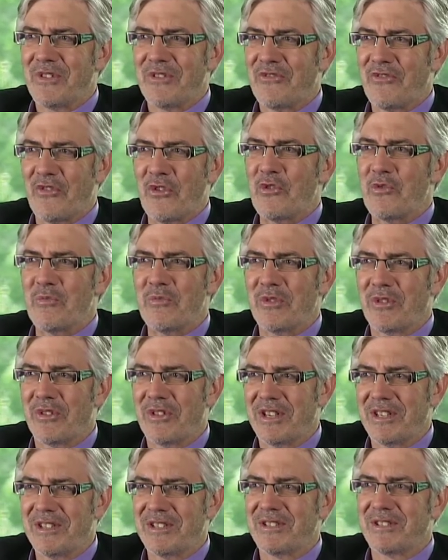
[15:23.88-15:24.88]
film with
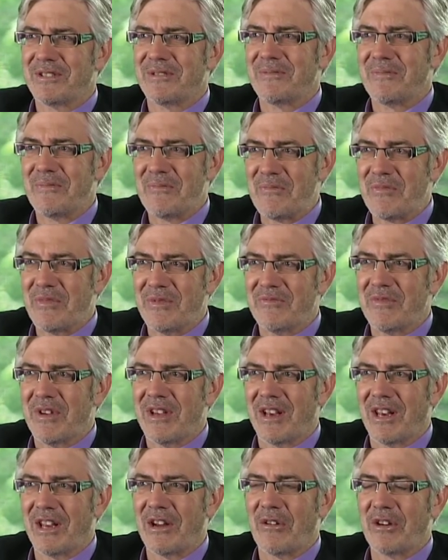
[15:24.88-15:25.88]
these
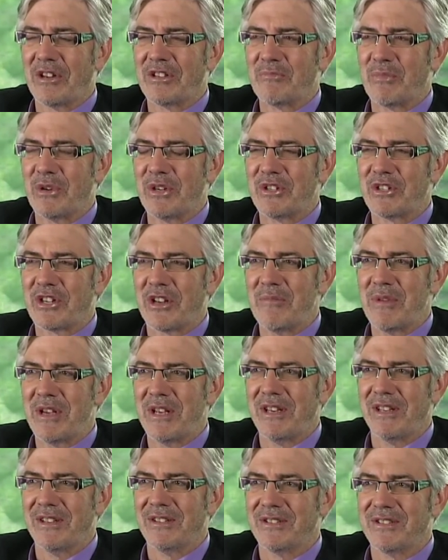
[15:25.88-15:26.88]
hilarious British
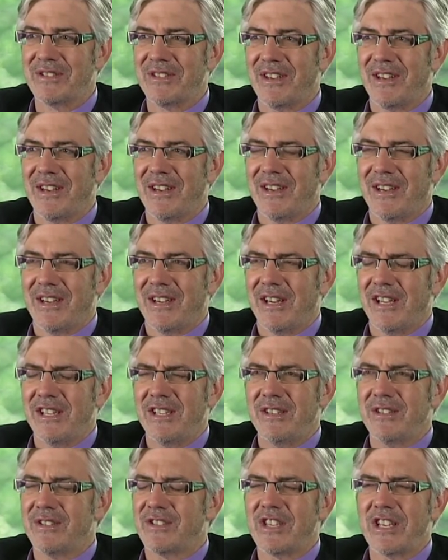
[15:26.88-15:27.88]
comedians? It
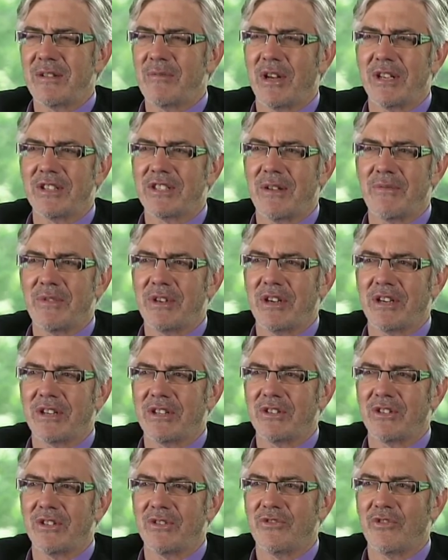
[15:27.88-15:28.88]
didn't seem like something I
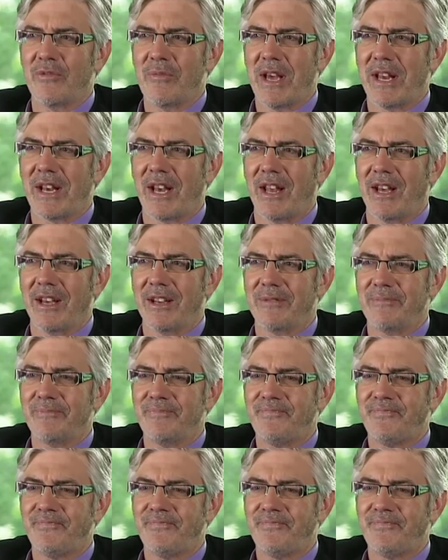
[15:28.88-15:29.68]
could do from Adelaide.